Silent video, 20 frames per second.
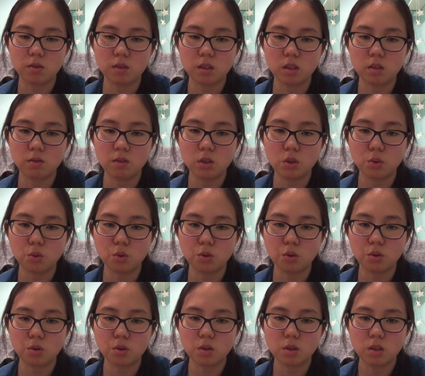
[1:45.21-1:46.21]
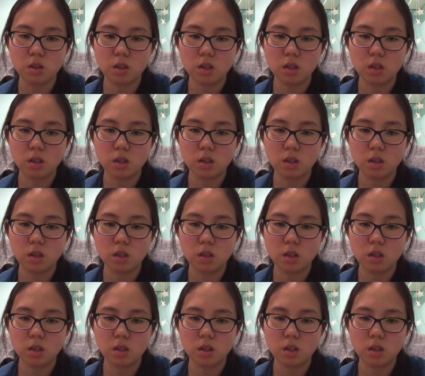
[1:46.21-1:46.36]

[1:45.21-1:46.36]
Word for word: individuals.